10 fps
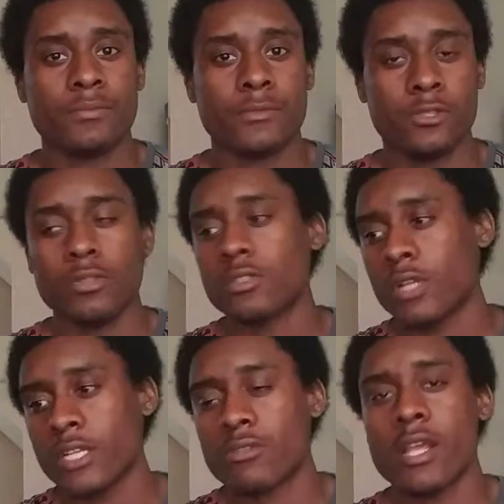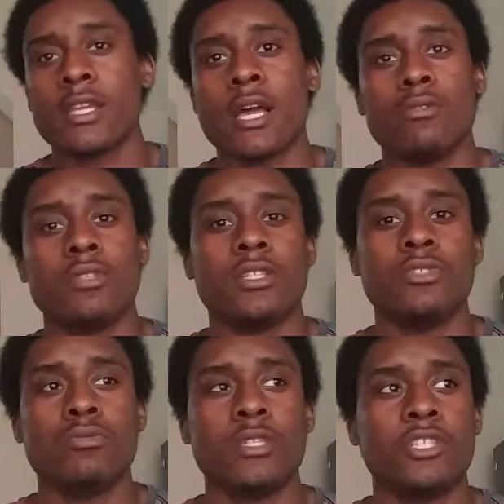You Israelites right now who
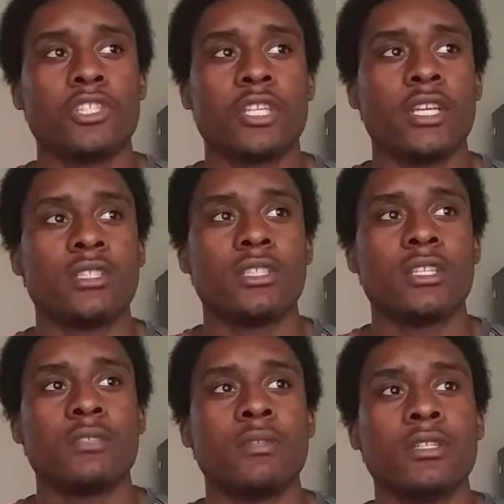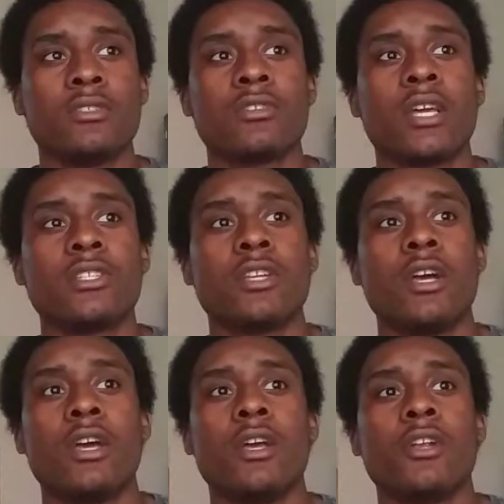you just can't see us being Israelites,
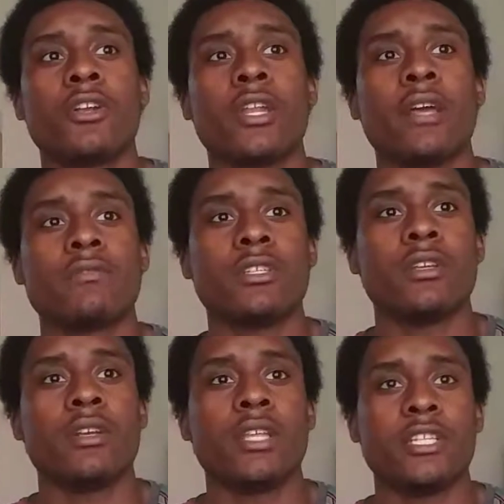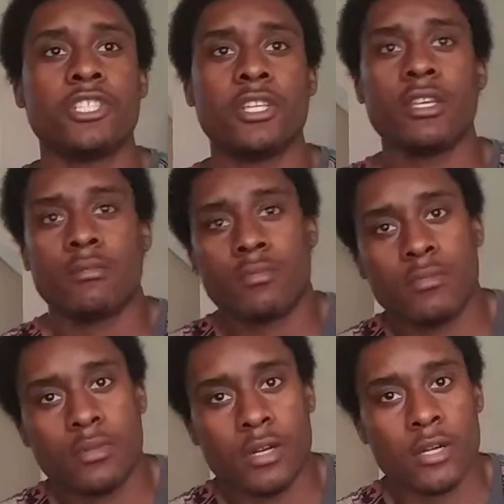you're going to have to carry that shame,
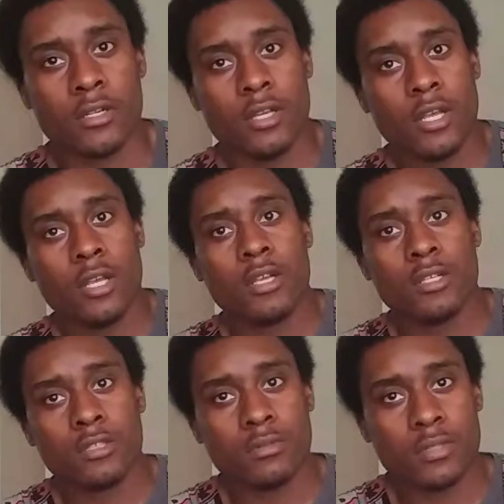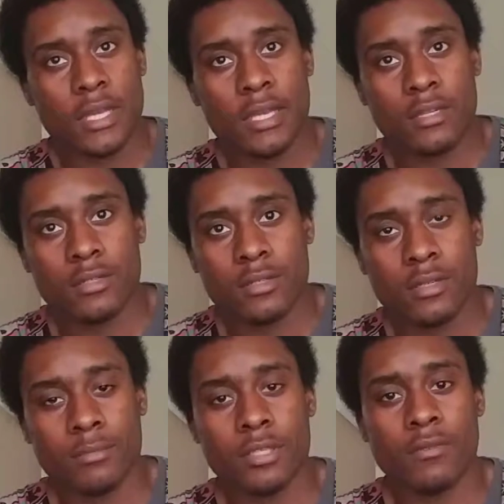all right. So with that,
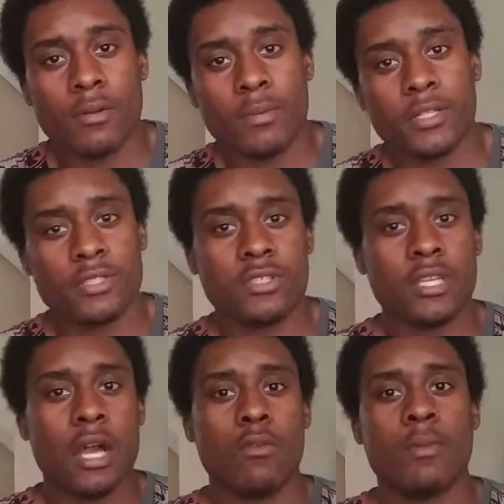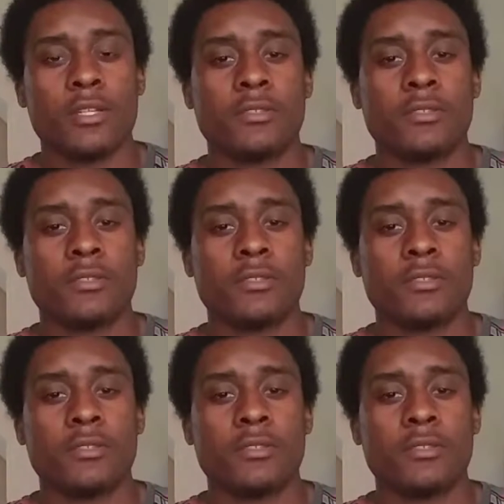I'm going to give all praises to Yahweh